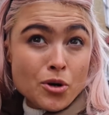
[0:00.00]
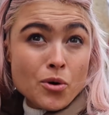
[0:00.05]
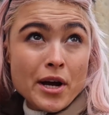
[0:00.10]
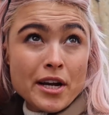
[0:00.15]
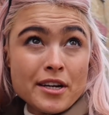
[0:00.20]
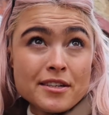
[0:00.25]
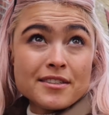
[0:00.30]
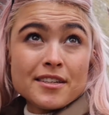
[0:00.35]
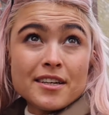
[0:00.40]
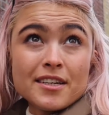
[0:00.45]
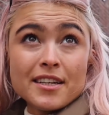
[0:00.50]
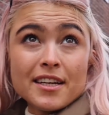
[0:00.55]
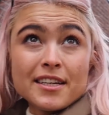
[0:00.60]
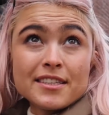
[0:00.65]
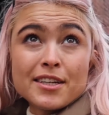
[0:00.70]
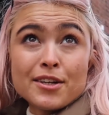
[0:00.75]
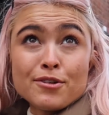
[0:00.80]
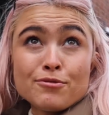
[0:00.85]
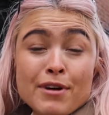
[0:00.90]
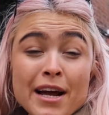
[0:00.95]
quite concerned that
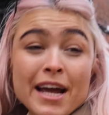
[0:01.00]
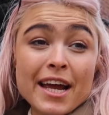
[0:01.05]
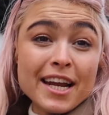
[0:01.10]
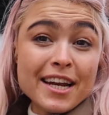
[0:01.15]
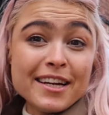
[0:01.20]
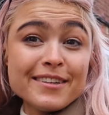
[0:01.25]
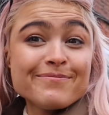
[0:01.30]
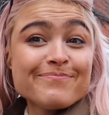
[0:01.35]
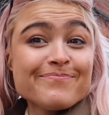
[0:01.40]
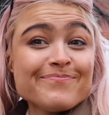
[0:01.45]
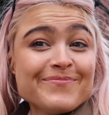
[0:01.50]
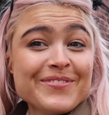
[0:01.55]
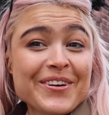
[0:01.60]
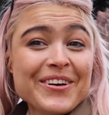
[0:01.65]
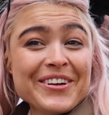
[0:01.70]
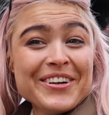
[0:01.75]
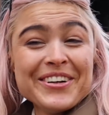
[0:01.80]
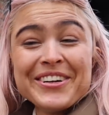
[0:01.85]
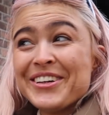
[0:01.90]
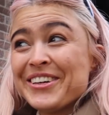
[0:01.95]
it's going to rain.
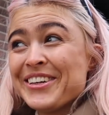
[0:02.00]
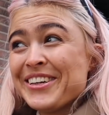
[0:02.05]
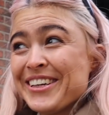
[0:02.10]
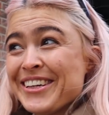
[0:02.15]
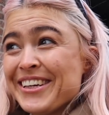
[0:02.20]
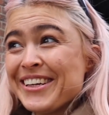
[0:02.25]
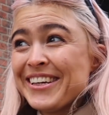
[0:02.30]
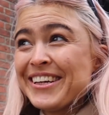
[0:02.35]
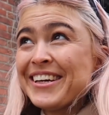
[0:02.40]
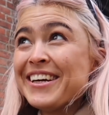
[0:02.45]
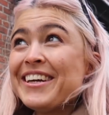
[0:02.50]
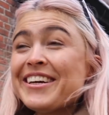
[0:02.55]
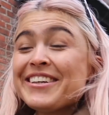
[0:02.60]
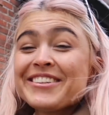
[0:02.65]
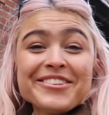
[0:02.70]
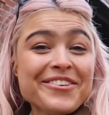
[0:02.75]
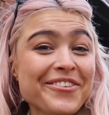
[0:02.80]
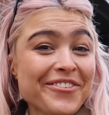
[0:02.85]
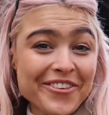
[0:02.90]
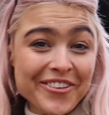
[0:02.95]

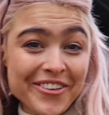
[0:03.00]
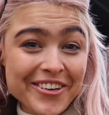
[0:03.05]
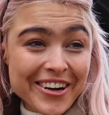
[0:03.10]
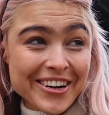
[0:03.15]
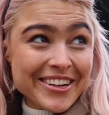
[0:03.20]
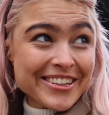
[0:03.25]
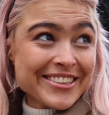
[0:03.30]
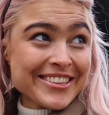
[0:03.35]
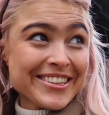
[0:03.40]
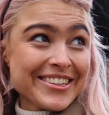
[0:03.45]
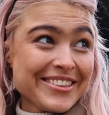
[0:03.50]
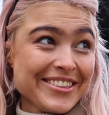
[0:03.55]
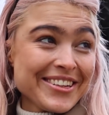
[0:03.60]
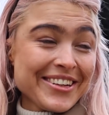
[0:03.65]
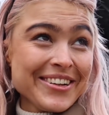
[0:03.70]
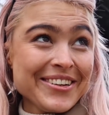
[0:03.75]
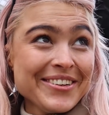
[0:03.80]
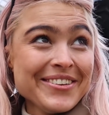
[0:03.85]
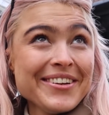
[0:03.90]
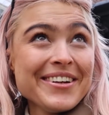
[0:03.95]
It's not forecasted
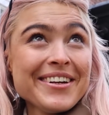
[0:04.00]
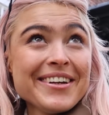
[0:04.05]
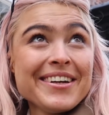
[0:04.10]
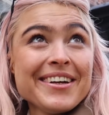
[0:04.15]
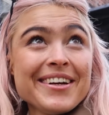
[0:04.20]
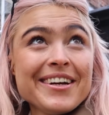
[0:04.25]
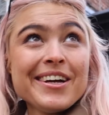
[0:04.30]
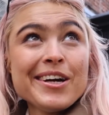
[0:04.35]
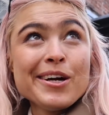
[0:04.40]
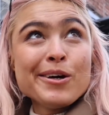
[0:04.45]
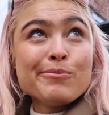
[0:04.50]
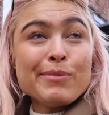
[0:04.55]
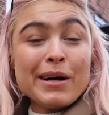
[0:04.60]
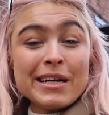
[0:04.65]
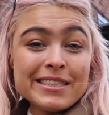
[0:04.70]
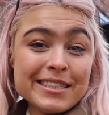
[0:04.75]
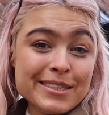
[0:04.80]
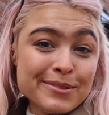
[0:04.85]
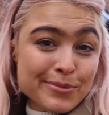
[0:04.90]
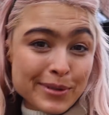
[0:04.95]
to, but
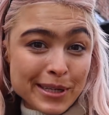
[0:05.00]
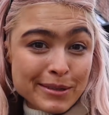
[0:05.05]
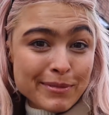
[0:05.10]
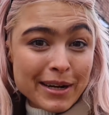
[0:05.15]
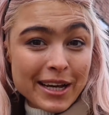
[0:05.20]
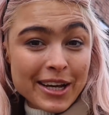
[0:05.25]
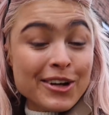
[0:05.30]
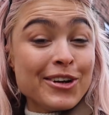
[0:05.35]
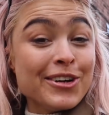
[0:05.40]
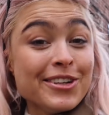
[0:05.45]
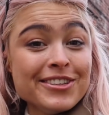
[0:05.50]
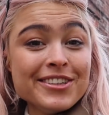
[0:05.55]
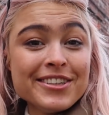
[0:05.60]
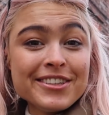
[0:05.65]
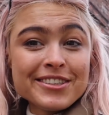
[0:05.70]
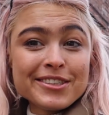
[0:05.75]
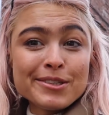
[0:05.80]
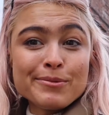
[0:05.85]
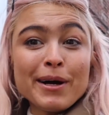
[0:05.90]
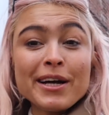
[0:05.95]
I didn't bring my hood
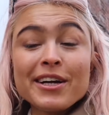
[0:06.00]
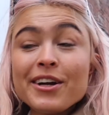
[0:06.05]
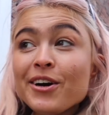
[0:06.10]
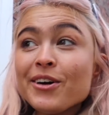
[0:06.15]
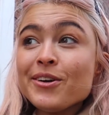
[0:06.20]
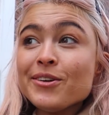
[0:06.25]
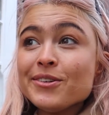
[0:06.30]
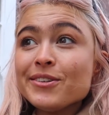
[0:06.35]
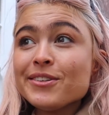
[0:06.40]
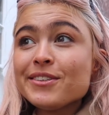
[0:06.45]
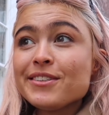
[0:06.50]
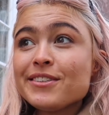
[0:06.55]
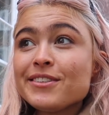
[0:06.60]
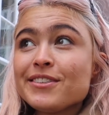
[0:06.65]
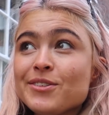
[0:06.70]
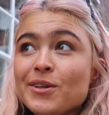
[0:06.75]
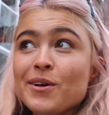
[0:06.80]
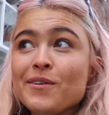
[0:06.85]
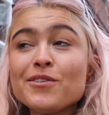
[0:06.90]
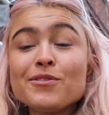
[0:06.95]
to my coat,
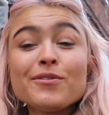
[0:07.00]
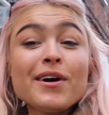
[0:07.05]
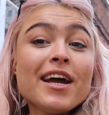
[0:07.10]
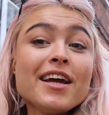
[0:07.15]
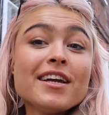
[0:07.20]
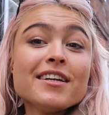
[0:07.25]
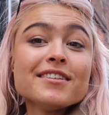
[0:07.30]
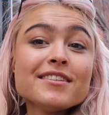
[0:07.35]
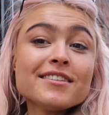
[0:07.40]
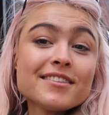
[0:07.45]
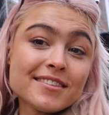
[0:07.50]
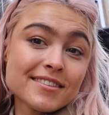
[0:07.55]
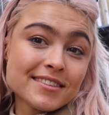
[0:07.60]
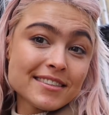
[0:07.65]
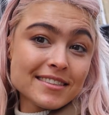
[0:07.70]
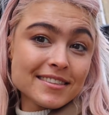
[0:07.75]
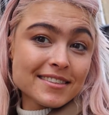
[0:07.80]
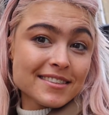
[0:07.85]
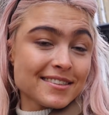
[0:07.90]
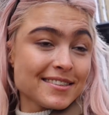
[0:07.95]
so if it rains
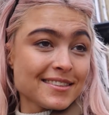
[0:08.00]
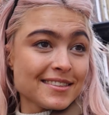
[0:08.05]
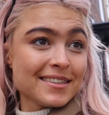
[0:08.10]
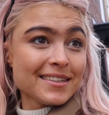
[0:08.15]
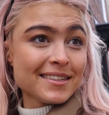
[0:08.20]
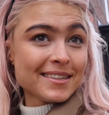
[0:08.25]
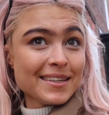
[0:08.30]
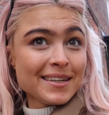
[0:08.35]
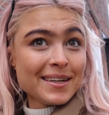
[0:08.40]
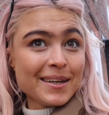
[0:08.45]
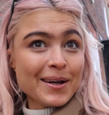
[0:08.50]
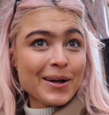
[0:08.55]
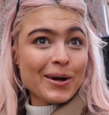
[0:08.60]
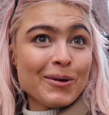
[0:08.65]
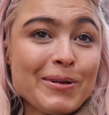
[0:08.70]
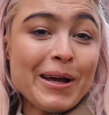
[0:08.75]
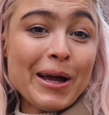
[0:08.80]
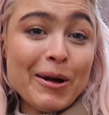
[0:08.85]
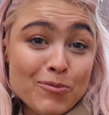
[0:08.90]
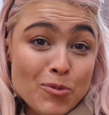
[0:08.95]

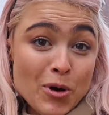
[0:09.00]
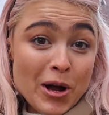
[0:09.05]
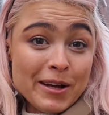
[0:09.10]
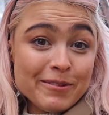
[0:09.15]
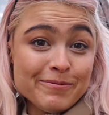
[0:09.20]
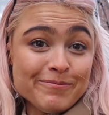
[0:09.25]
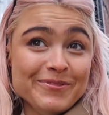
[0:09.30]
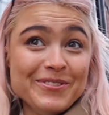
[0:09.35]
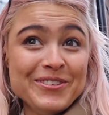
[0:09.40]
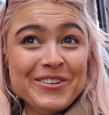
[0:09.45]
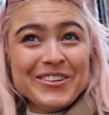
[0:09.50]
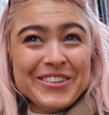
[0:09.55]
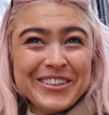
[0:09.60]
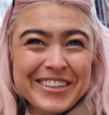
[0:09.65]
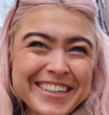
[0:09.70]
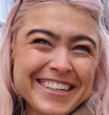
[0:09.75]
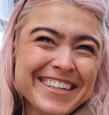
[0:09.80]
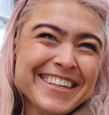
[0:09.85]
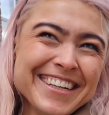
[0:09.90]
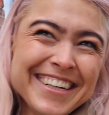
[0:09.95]
I'm getting wet.
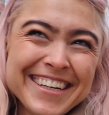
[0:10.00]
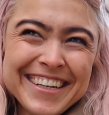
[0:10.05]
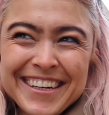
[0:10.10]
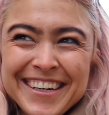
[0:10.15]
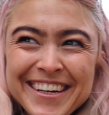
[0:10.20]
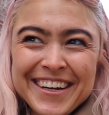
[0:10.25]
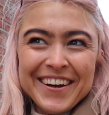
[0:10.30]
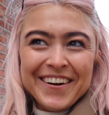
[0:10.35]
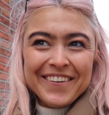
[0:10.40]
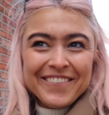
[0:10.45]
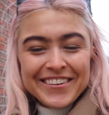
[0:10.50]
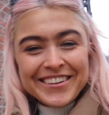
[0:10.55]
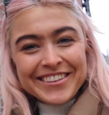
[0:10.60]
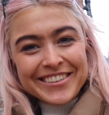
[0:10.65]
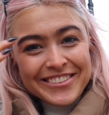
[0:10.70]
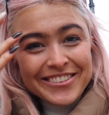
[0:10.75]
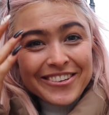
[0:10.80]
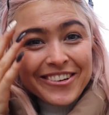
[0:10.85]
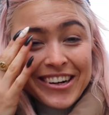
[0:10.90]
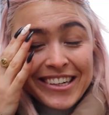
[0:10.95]
Which
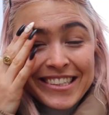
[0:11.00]
is not